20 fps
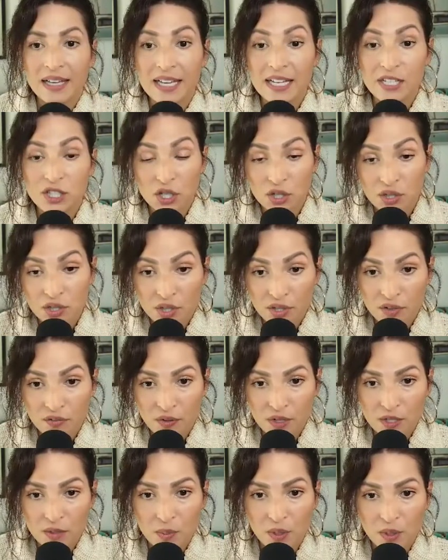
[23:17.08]
turned to the
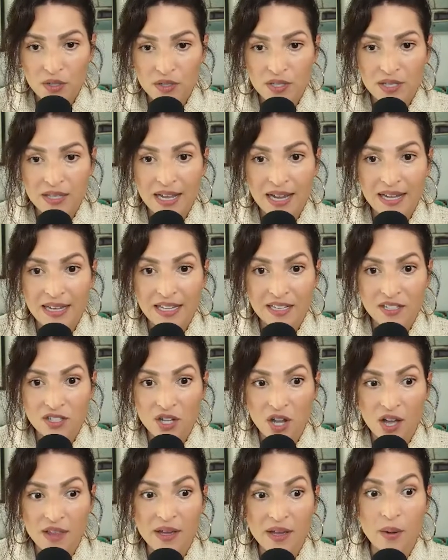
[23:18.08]
first person that he
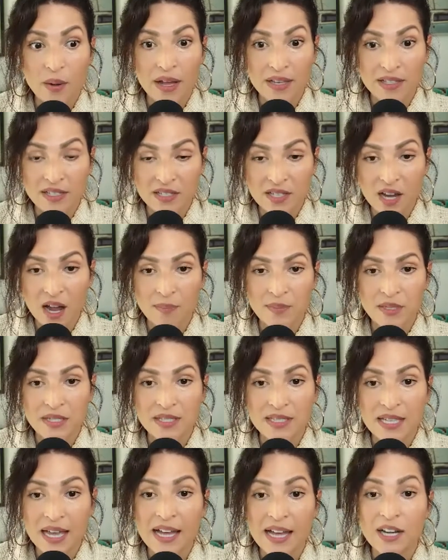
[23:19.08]
saw that had stopped
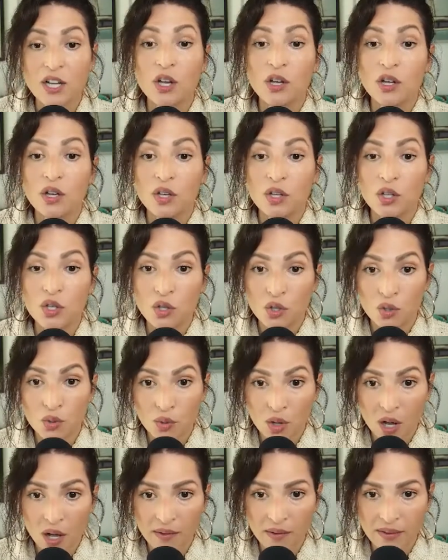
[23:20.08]
and said, you
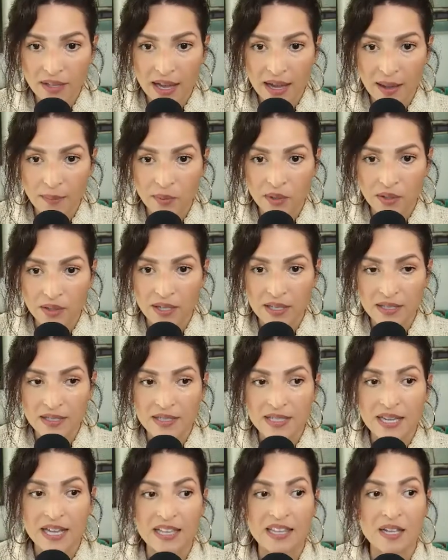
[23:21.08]
call the
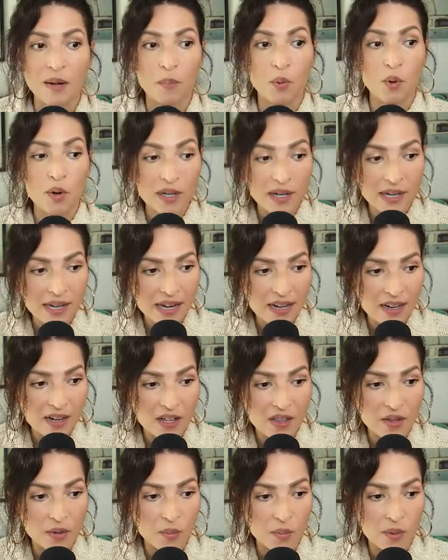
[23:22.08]
ambulance, and then pointed at
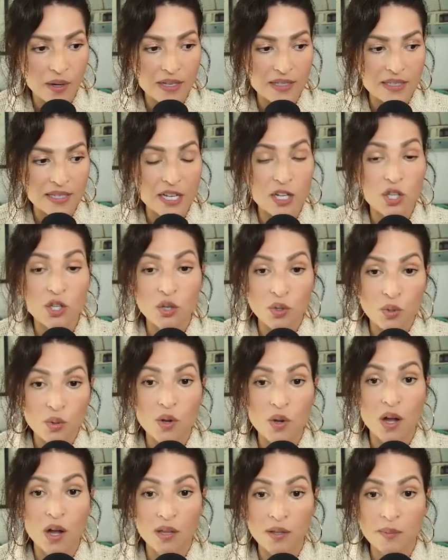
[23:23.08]
another one and said, you
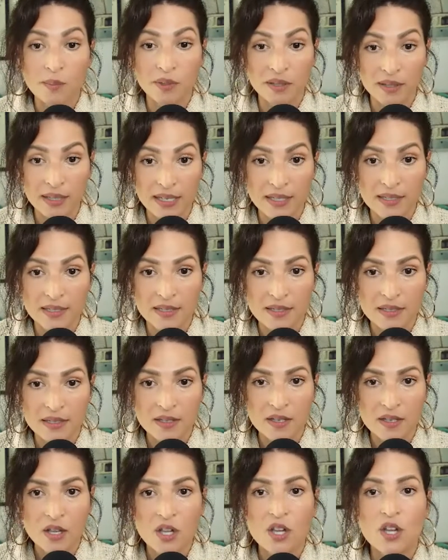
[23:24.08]
call the police.
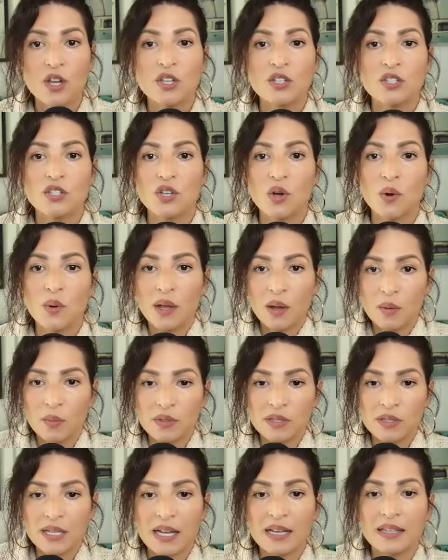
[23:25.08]
So it
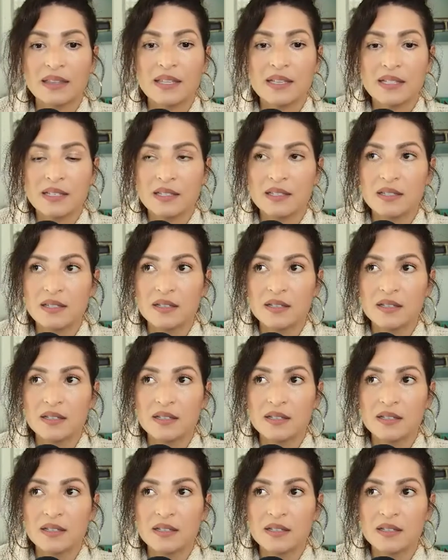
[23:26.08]
was like this,